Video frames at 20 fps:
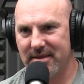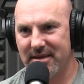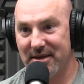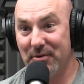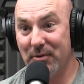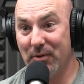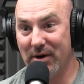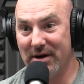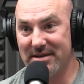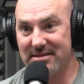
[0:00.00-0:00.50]

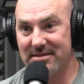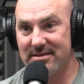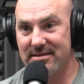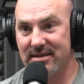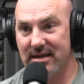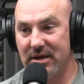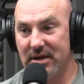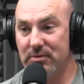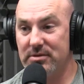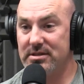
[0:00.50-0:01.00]
He was.
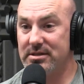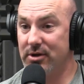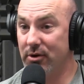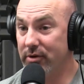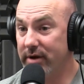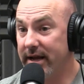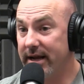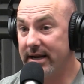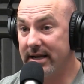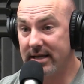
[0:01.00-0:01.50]
He was
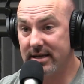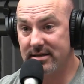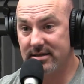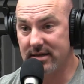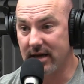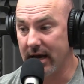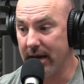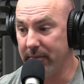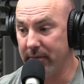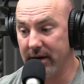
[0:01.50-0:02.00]
donating his
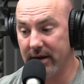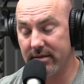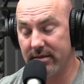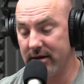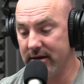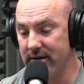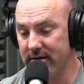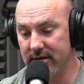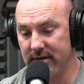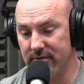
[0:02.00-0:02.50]
time. And I
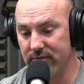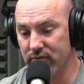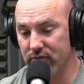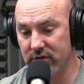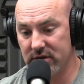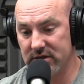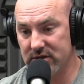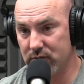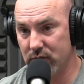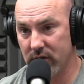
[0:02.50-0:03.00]
thought, uh,
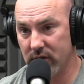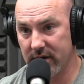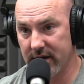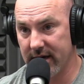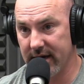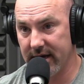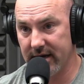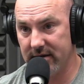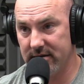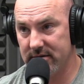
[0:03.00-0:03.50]
really swell
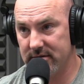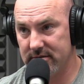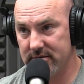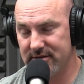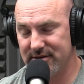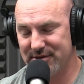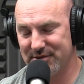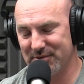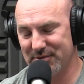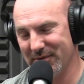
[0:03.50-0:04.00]
guy. Mm-hmm.
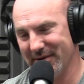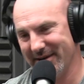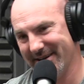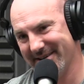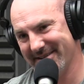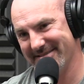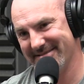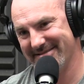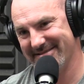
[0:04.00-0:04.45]
Swell.